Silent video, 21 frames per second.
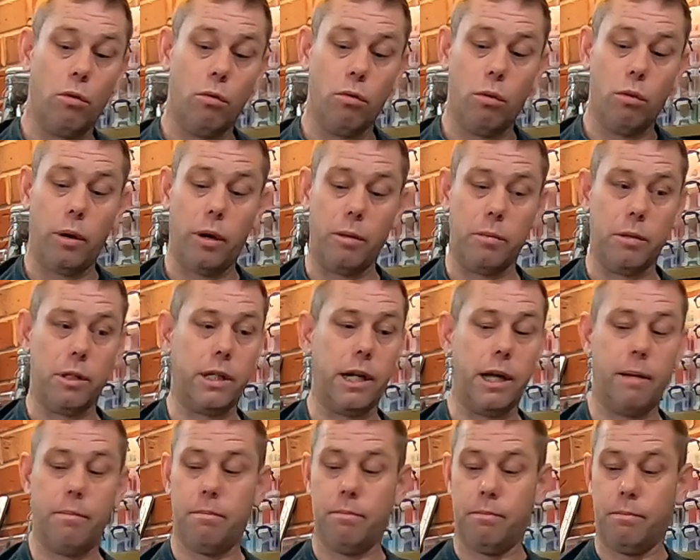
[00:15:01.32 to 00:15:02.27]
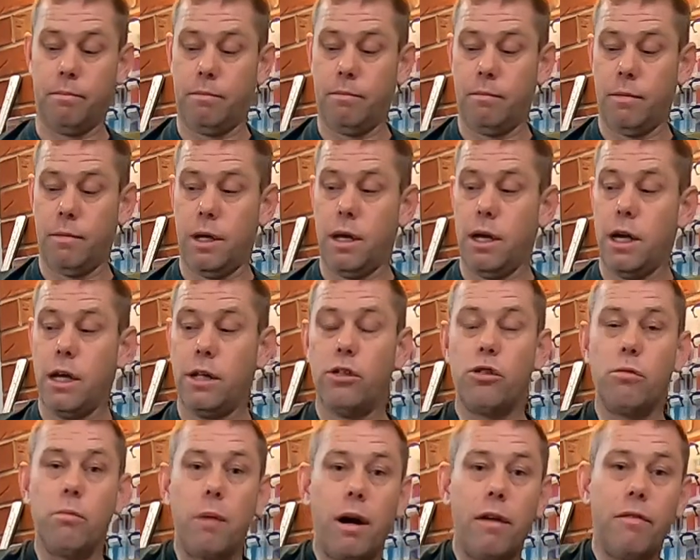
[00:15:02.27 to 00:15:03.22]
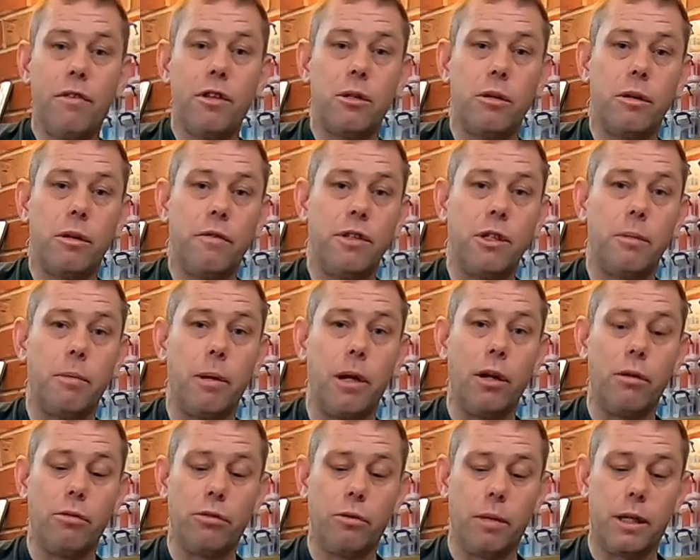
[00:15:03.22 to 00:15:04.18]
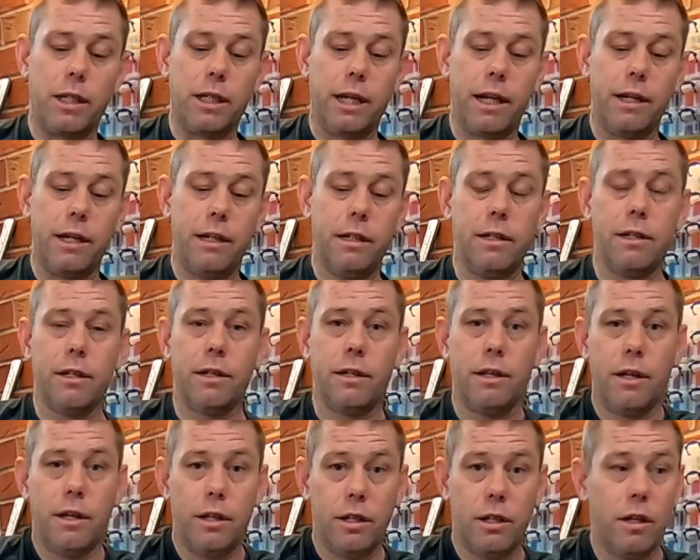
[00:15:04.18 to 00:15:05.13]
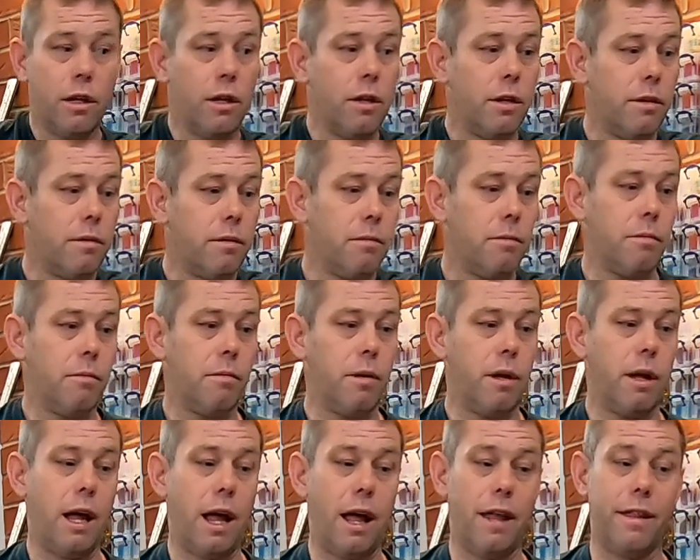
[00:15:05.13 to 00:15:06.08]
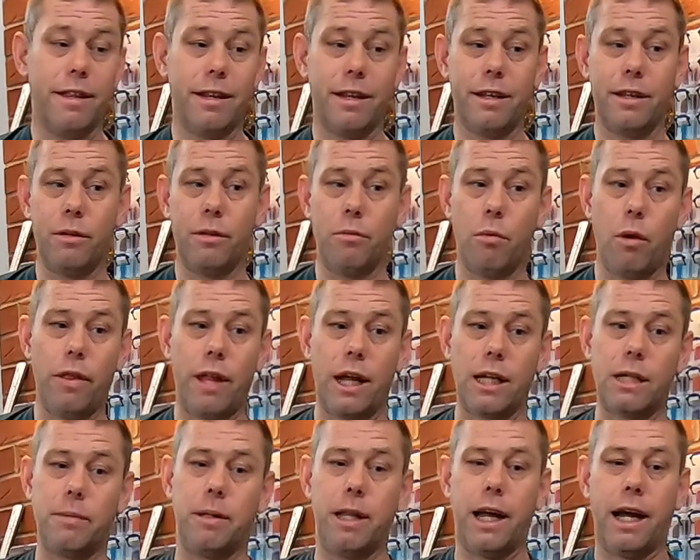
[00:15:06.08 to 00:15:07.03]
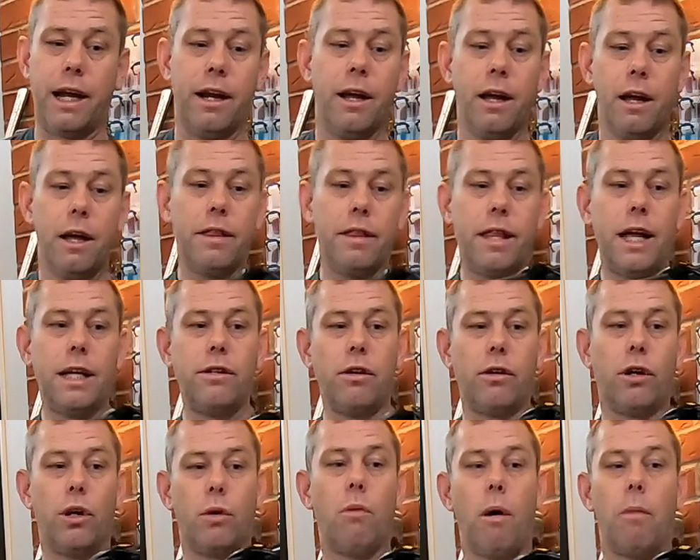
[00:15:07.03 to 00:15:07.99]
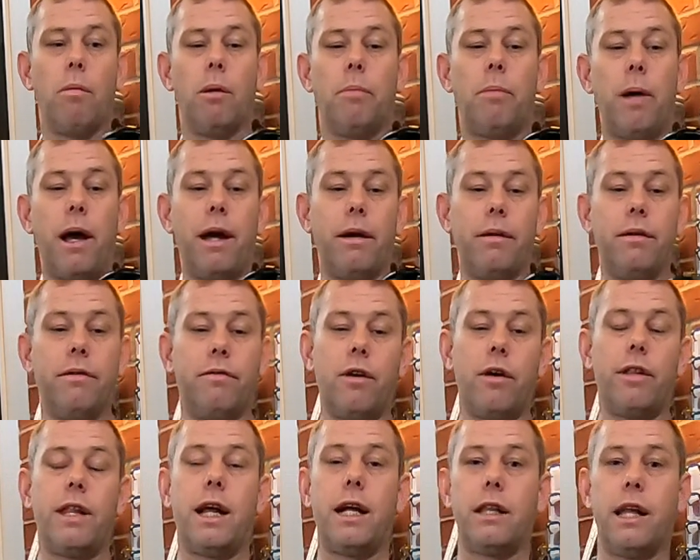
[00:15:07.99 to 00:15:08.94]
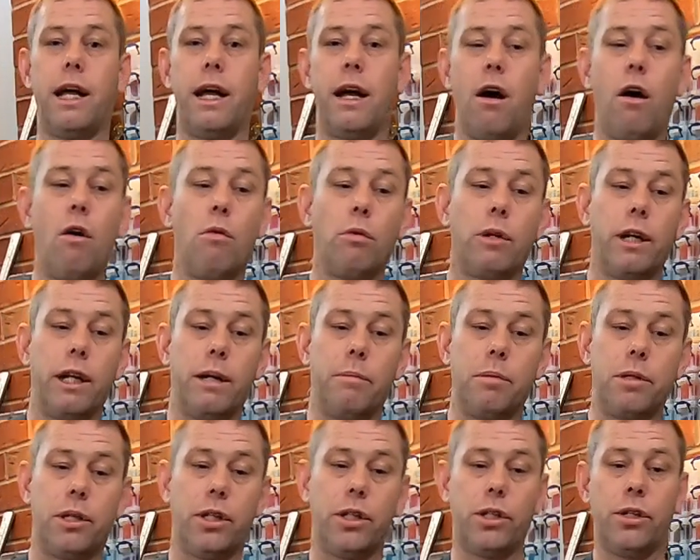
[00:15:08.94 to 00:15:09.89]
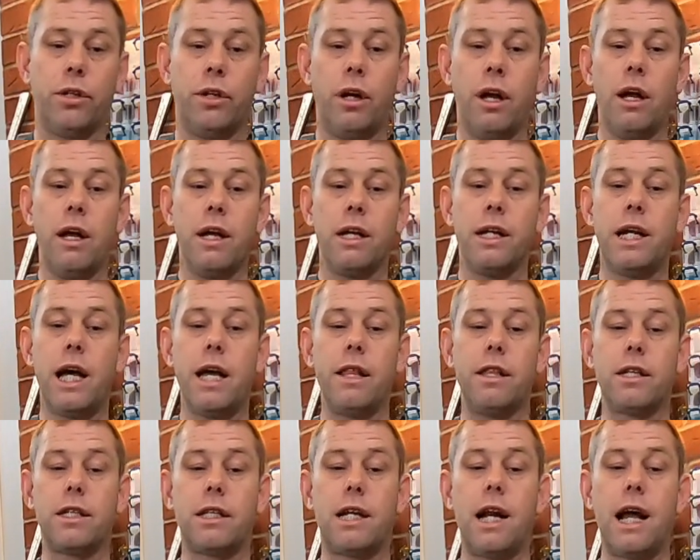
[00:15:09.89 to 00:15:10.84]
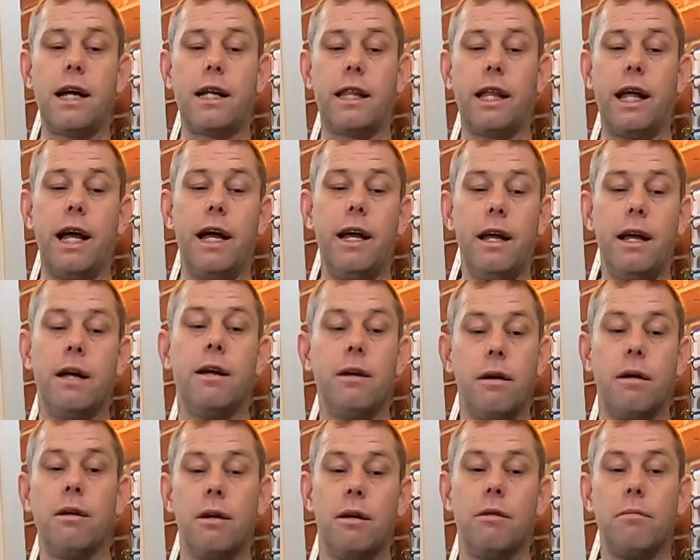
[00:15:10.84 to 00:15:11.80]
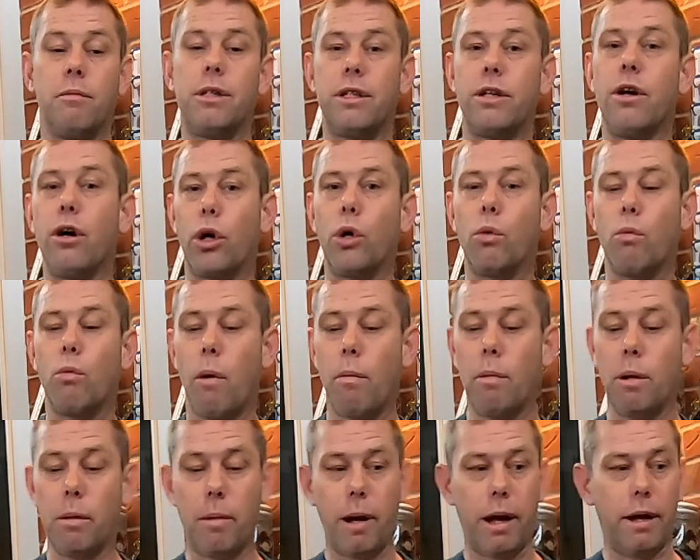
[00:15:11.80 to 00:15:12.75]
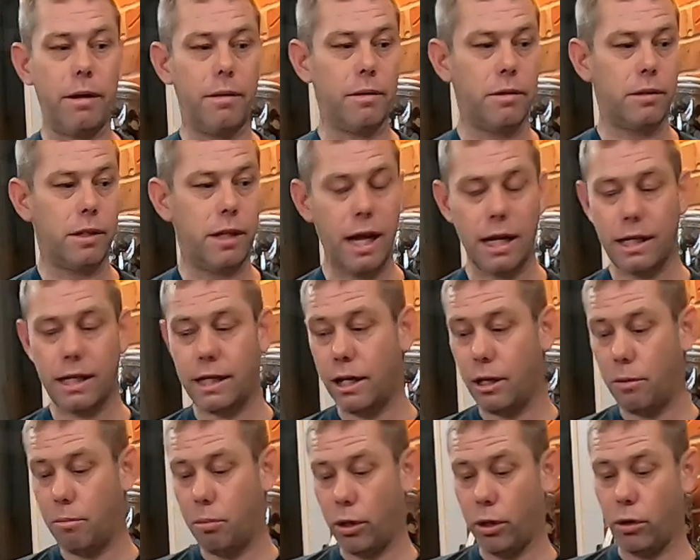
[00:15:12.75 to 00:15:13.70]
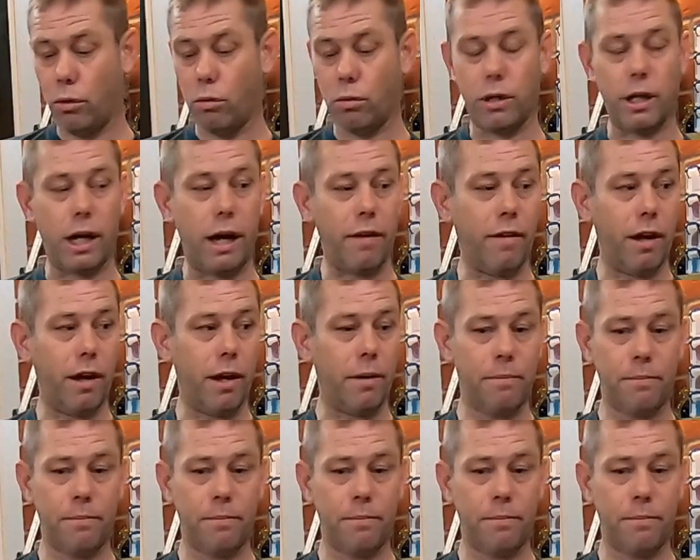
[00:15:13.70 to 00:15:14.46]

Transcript: all the way up the stem. Doesn't matter if it's a bit loose at this end, and you want that to be that end. That's not going to wobble about. You've got that there holding it in position. Yeah, there's slack there, but it's not going to wobble about. So that's how you put it all together.